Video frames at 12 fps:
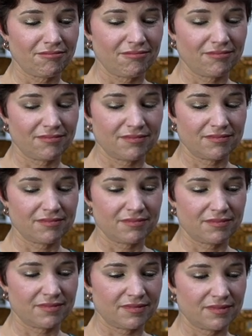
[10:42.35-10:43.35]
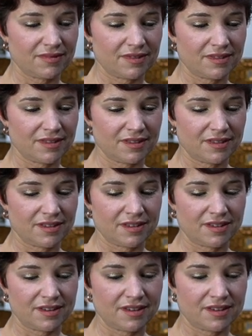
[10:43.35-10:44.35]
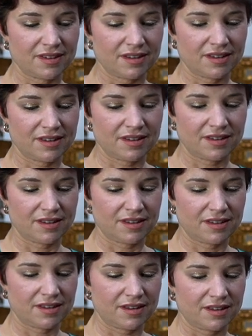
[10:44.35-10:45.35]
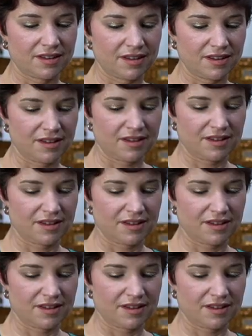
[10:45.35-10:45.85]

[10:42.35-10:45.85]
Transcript: [no speech]